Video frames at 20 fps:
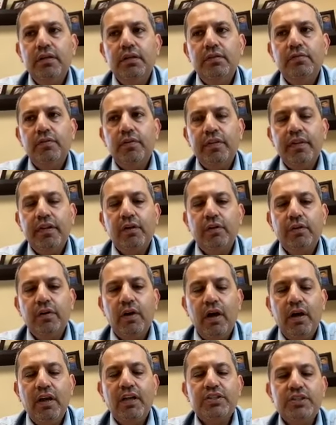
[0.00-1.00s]
for the
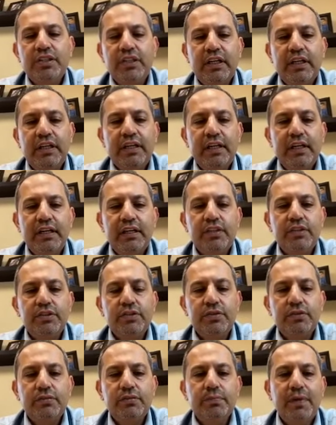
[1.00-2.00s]
oncology clinic
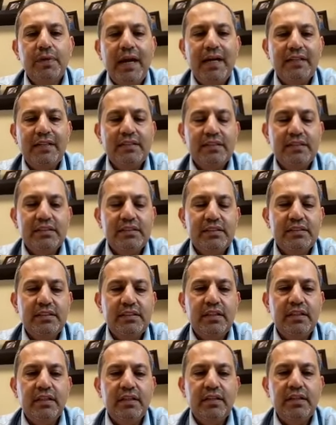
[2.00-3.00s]
to practice
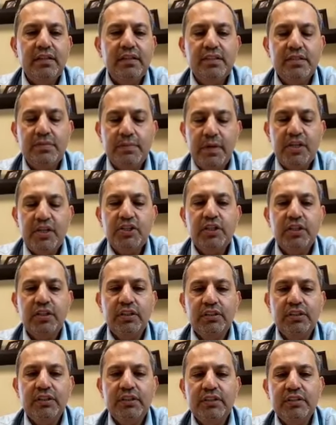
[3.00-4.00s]
this
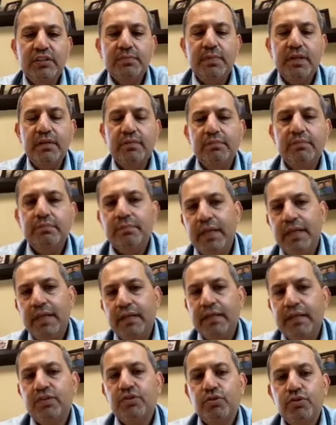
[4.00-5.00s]
specialties, but
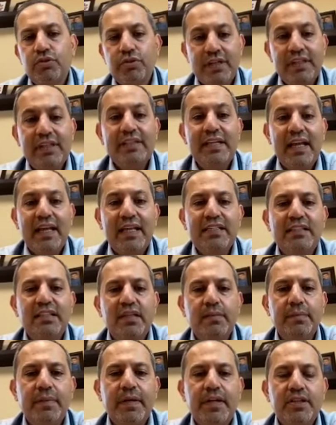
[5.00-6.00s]
mainly to treat cancer
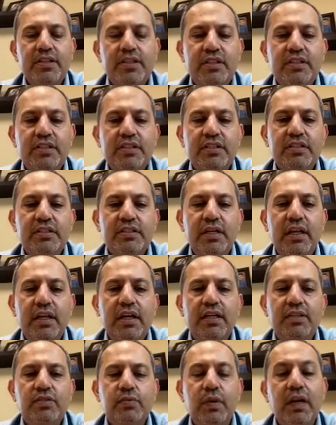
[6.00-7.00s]
patients
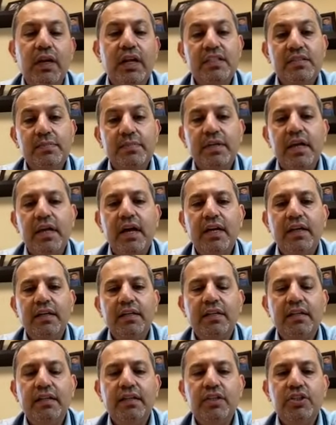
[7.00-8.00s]
as well as benign
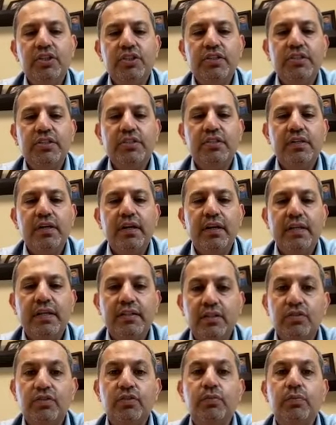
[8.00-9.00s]
conditions
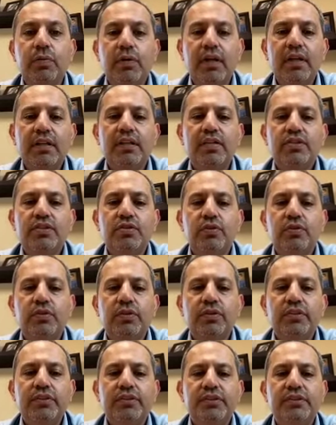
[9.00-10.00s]
related to blood
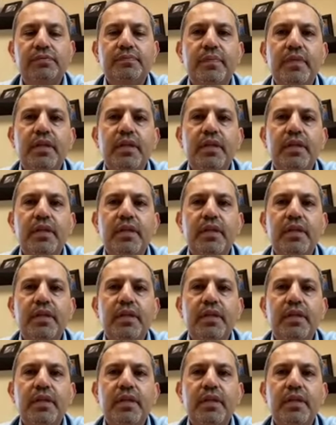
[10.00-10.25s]
disorders.